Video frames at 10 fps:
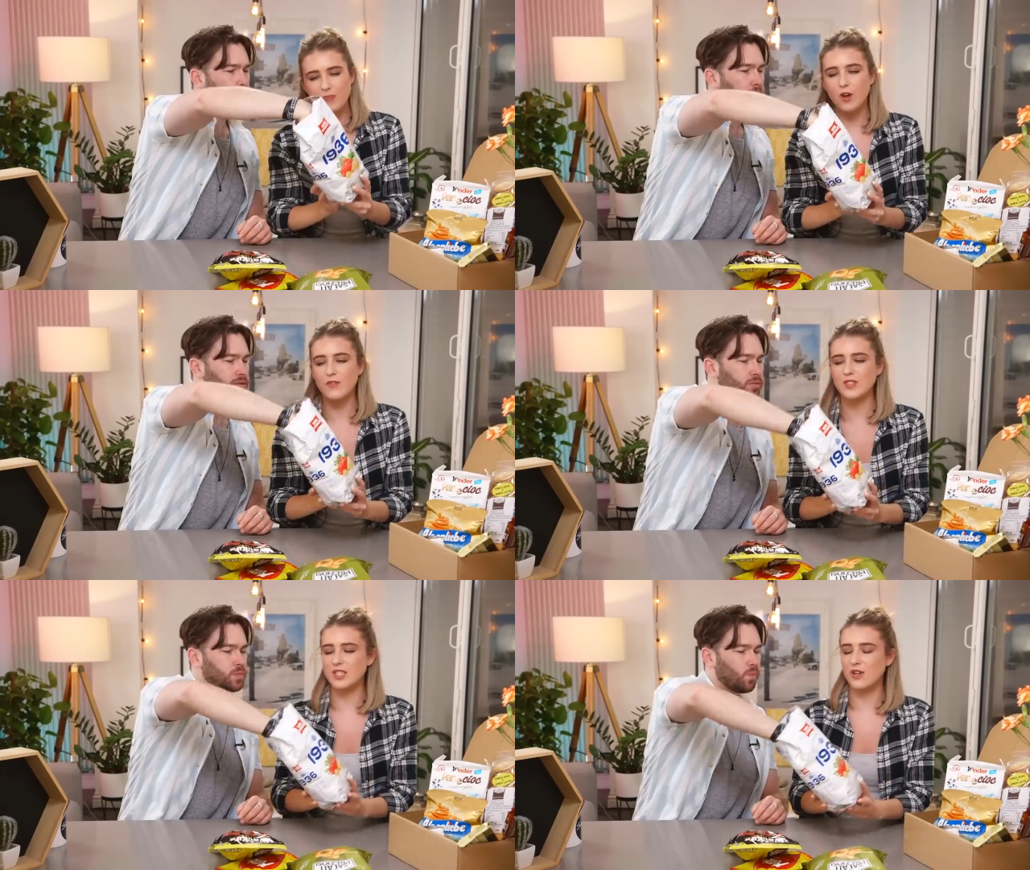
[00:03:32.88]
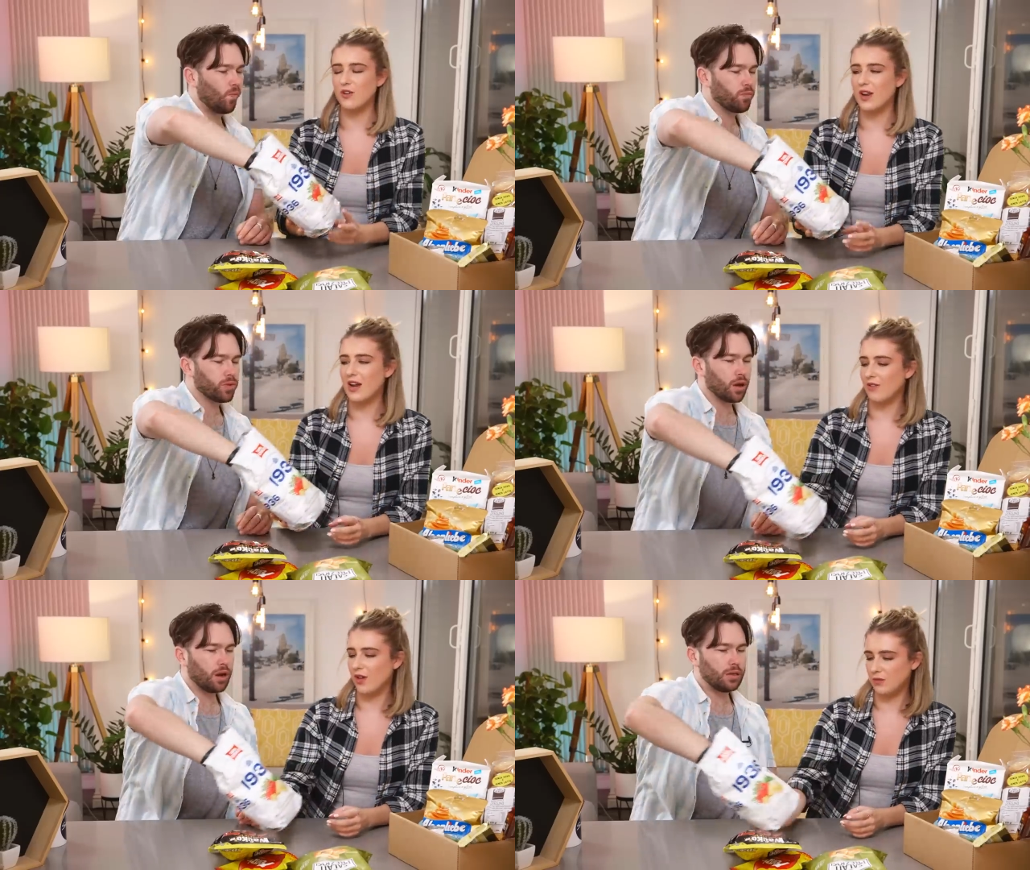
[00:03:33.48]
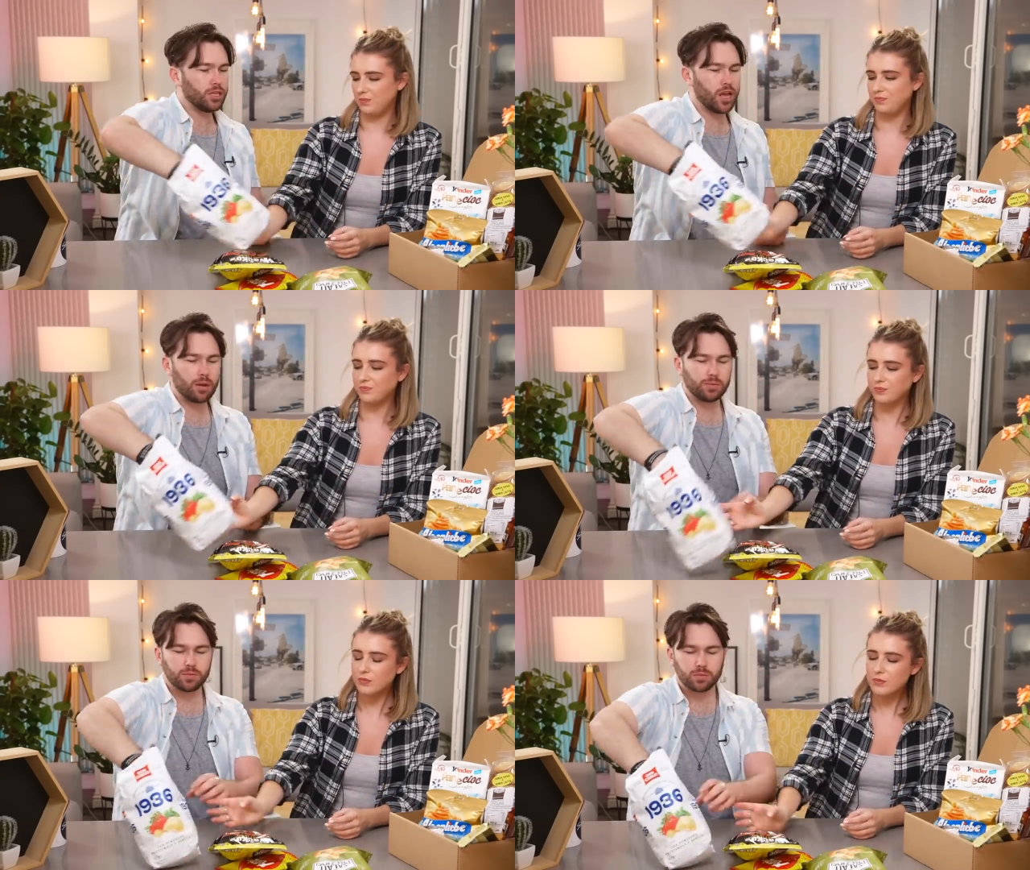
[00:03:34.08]
Speaker 1: Obviously not now though. Yeah.
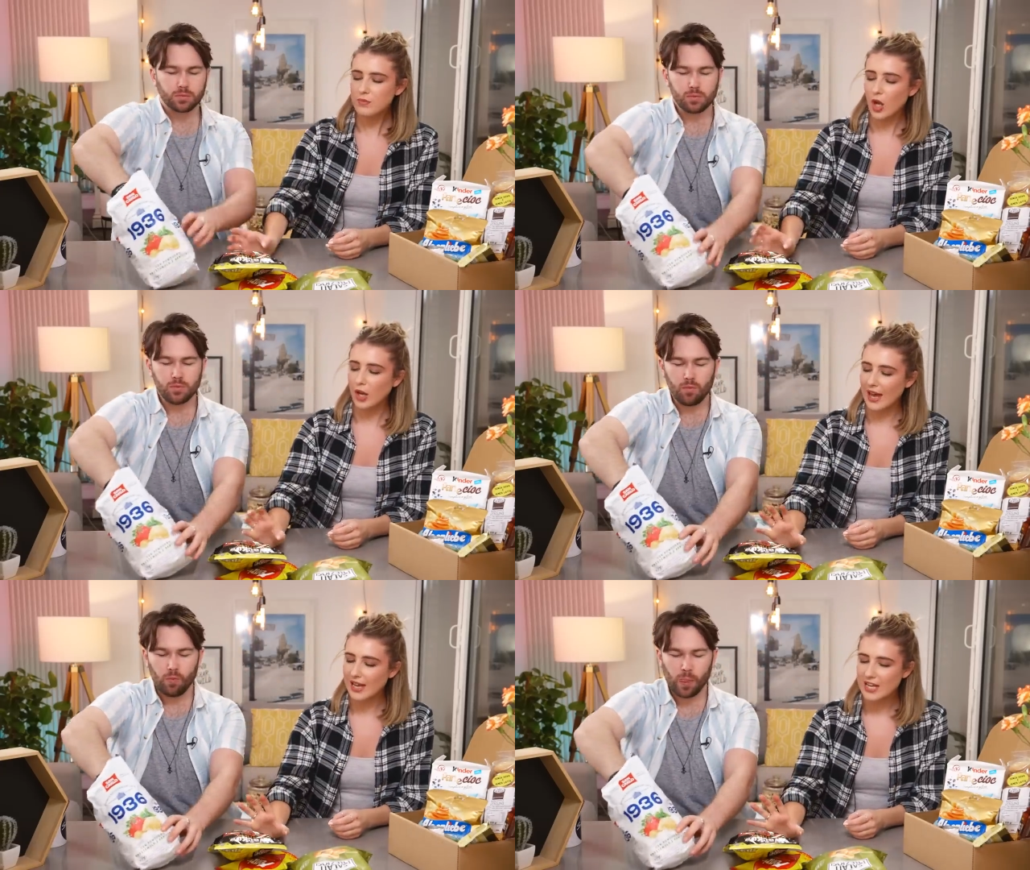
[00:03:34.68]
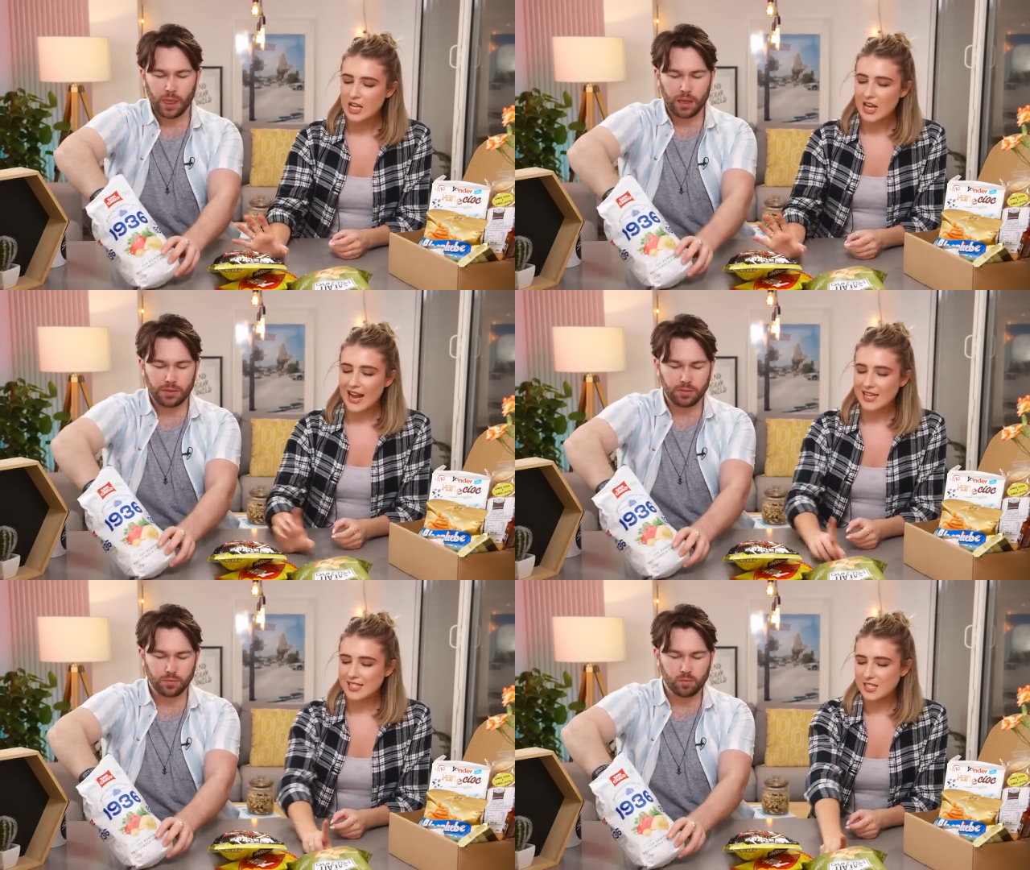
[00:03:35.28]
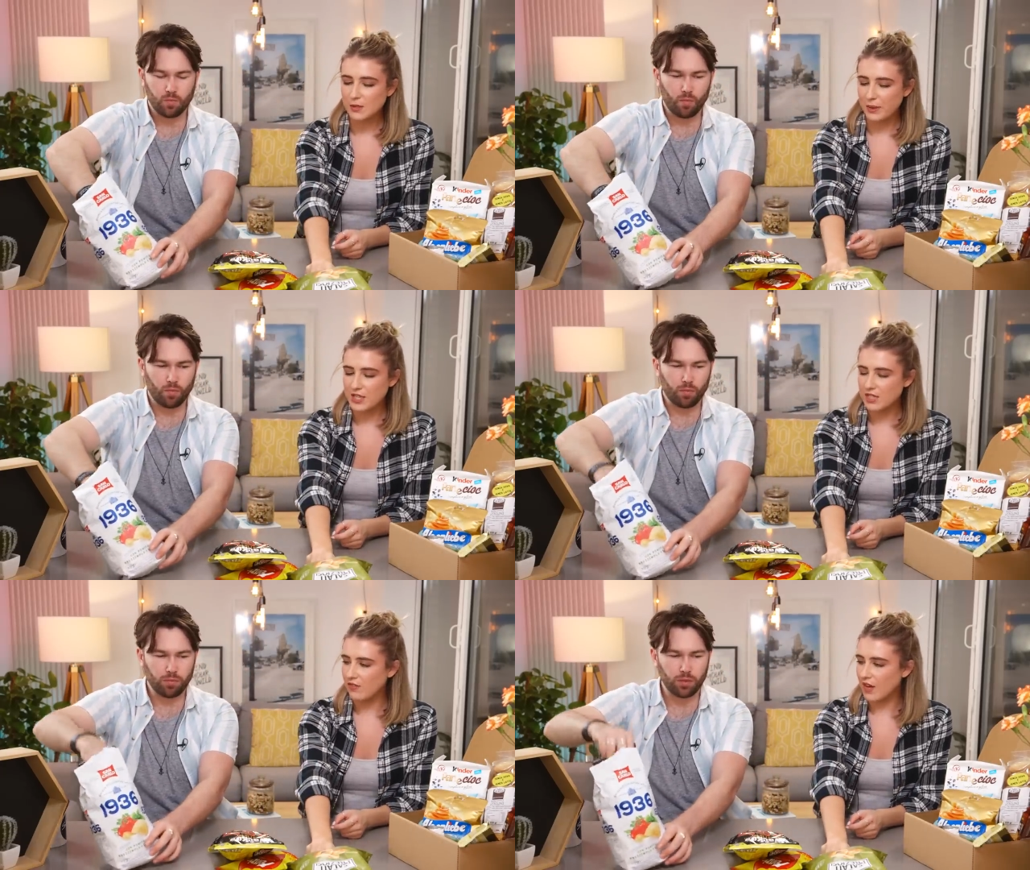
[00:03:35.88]
Okay, as these are
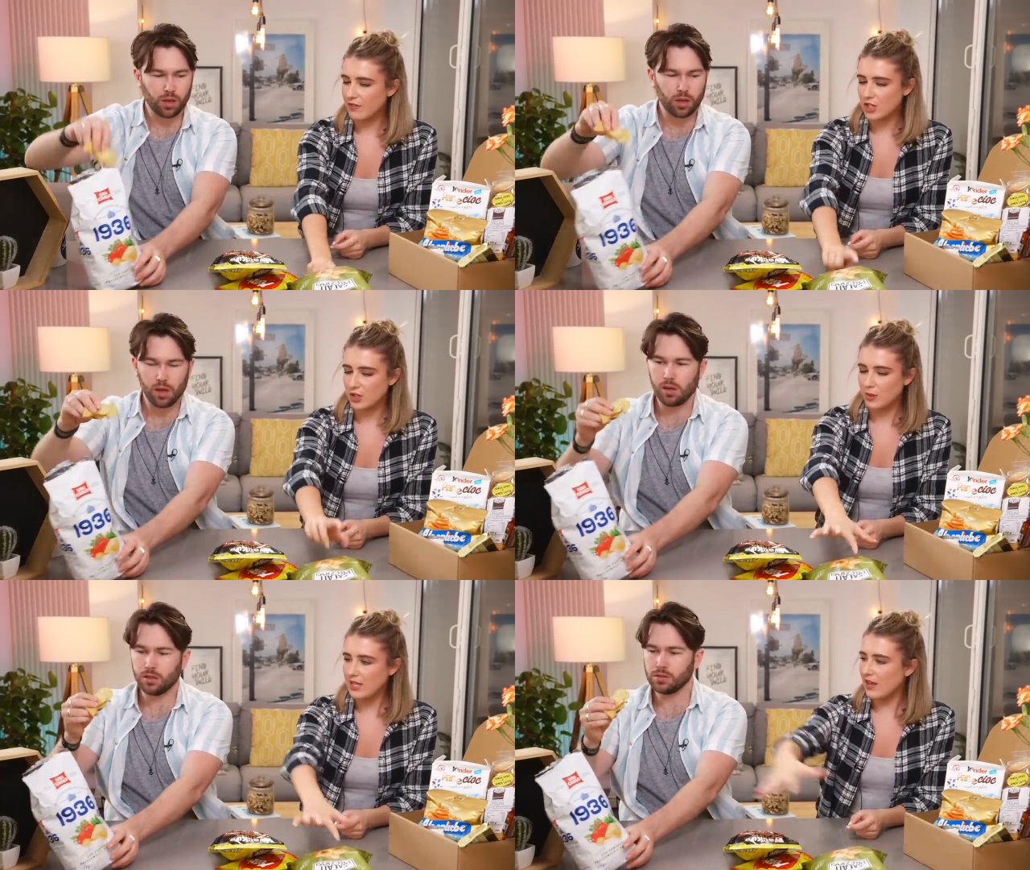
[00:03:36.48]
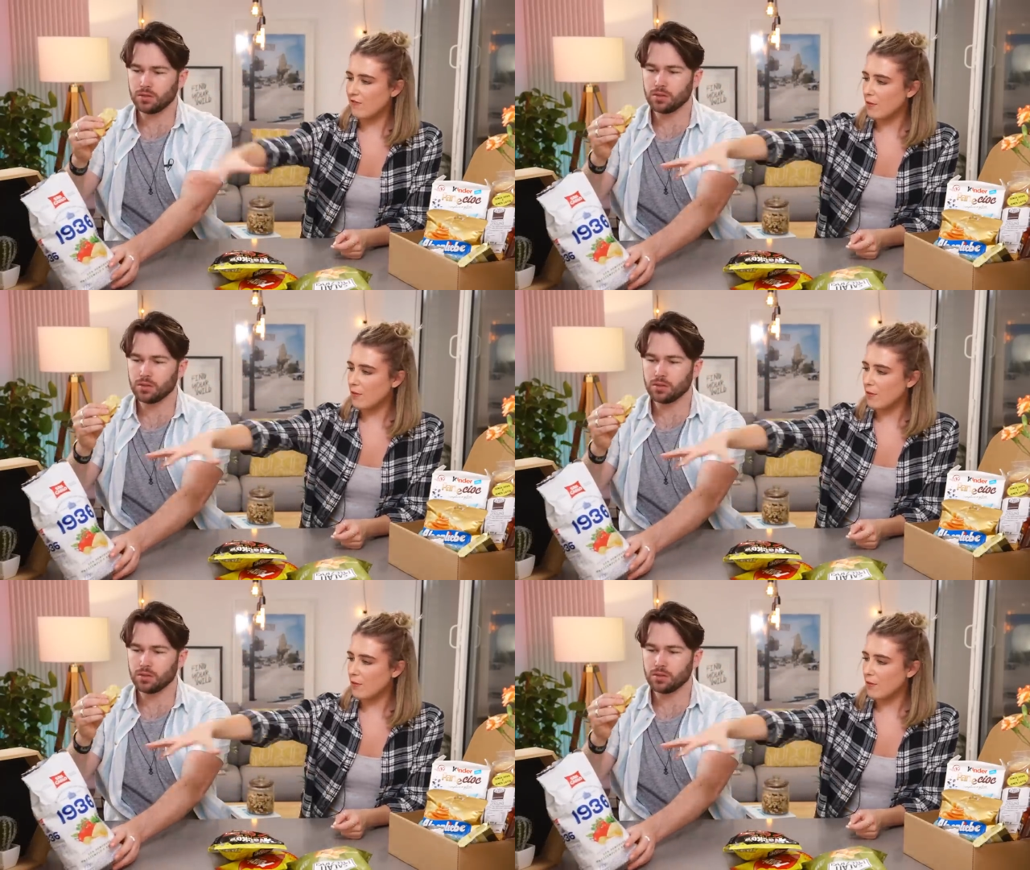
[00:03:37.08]
pizza flavour, shall we give